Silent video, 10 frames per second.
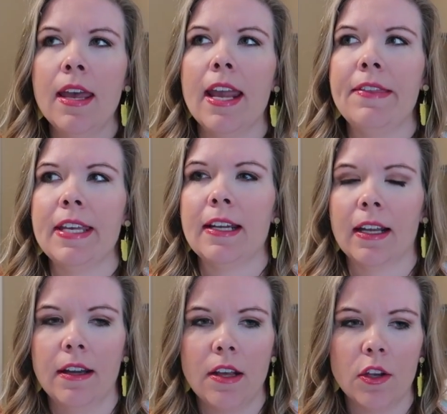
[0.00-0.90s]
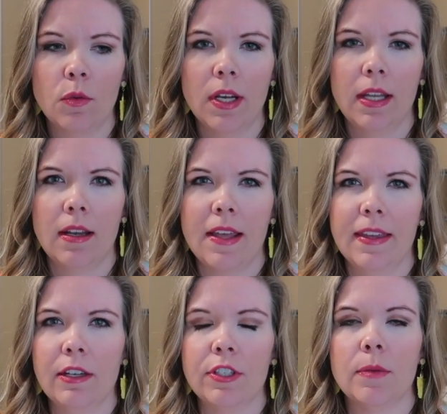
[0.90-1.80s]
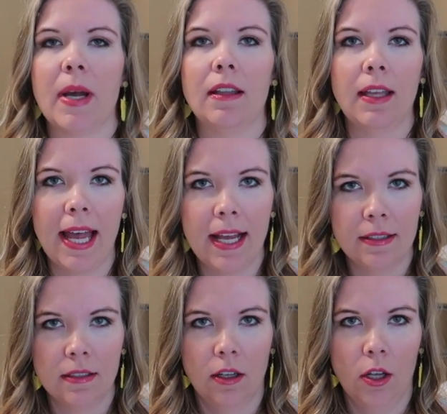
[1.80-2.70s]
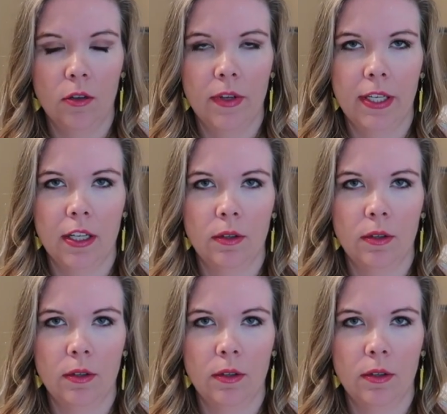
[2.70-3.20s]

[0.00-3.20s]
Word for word: and then I got another one, I think it was in my last haul video.